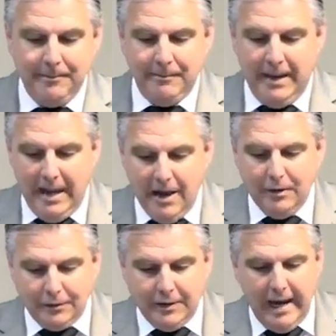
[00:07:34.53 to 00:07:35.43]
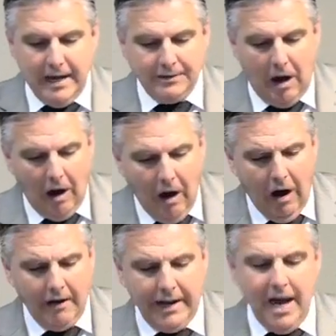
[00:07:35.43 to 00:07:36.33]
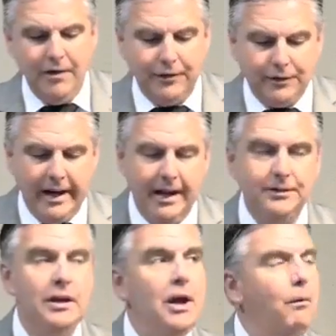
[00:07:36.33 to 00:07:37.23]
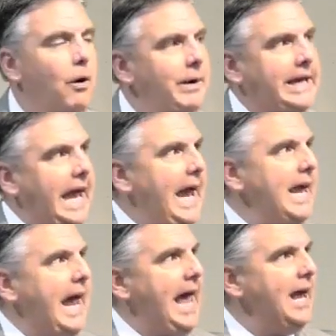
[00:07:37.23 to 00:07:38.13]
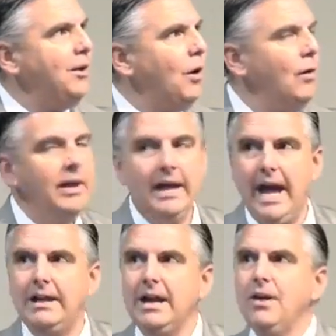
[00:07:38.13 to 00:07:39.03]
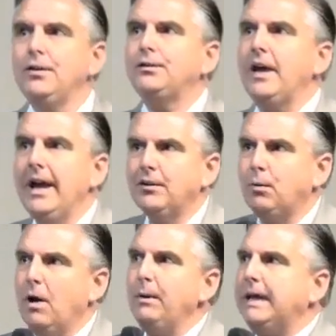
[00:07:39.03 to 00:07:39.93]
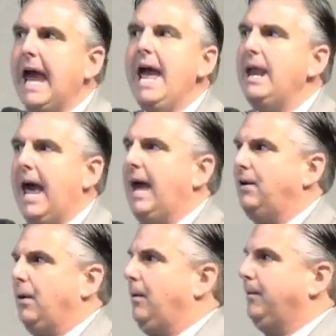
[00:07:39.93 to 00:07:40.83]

He understands our heart. He understands what we can handle and He understands what we can't handle.